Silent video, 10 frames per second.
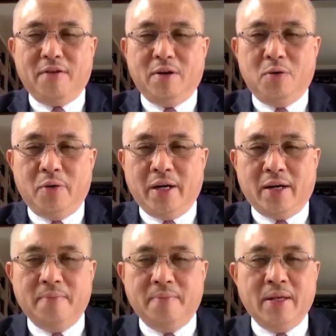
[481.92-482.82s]
of our
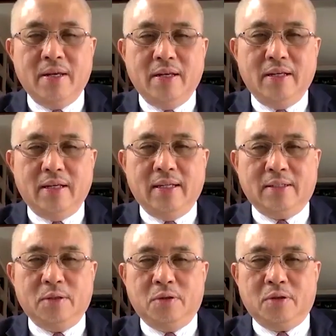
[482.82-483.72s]
work
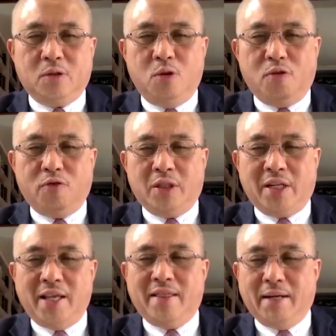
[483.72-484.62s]
is to look for
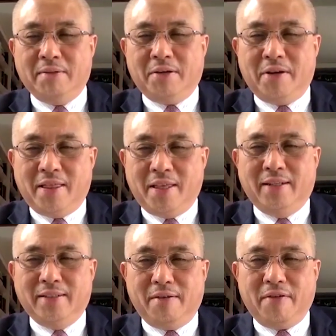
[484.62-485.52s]
three types of
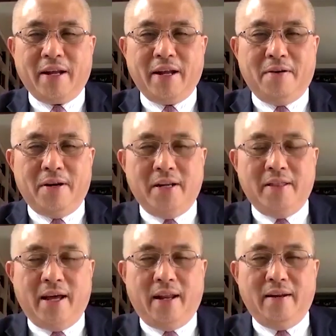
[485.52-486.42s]
returns, if I can call
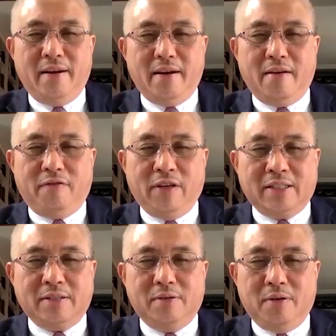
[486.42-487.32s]
it that. The
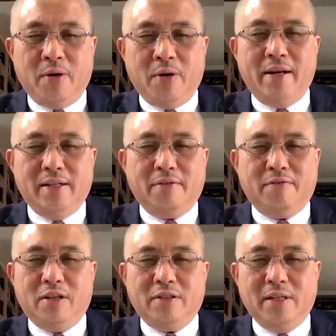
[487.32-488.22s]
first one is,
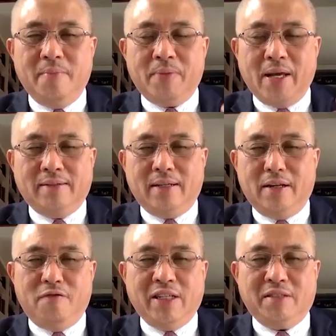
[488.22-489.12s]
of course, as an
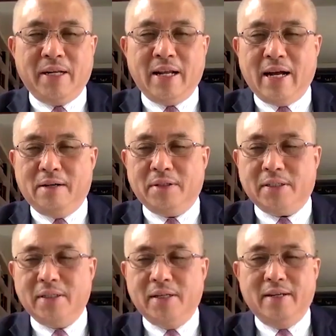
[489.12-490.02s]
investment
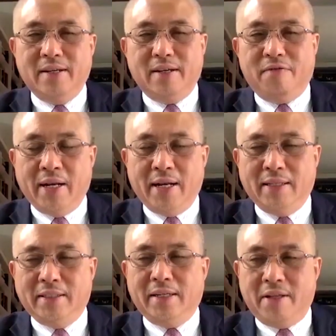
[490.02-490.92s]
house, the
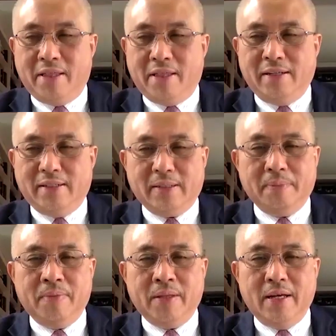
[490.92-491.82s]
financial returns.
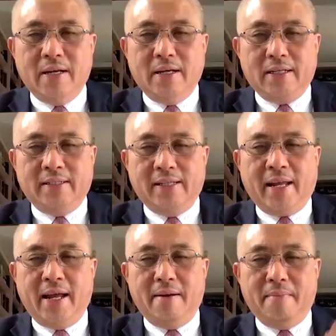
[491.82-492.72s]
The
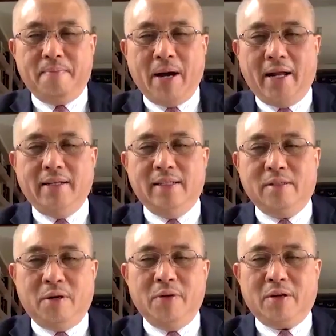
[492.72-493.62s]
second part
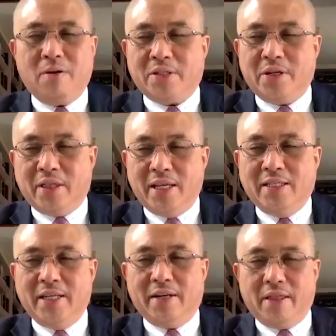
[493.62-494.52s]
is what we call
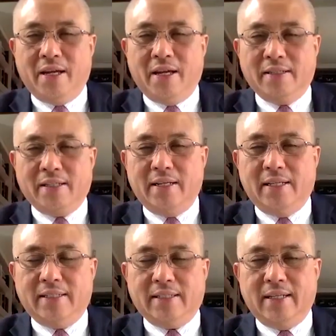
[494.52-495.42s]
strategic returns. And
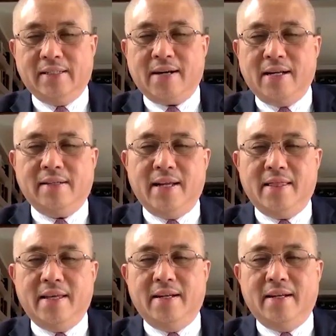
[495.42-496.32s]
this is
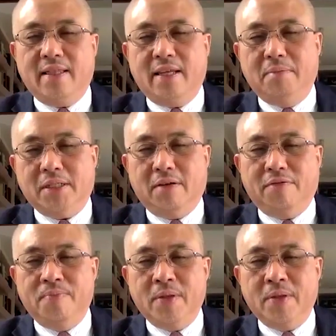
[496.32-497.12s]
translated in terms of